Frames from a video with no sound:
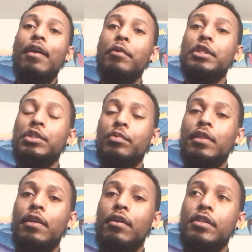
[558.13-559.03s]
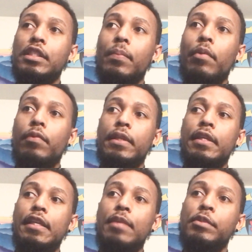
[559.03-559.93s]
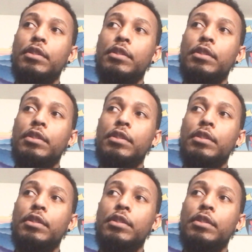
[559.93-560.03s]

which is really awesome and really deep.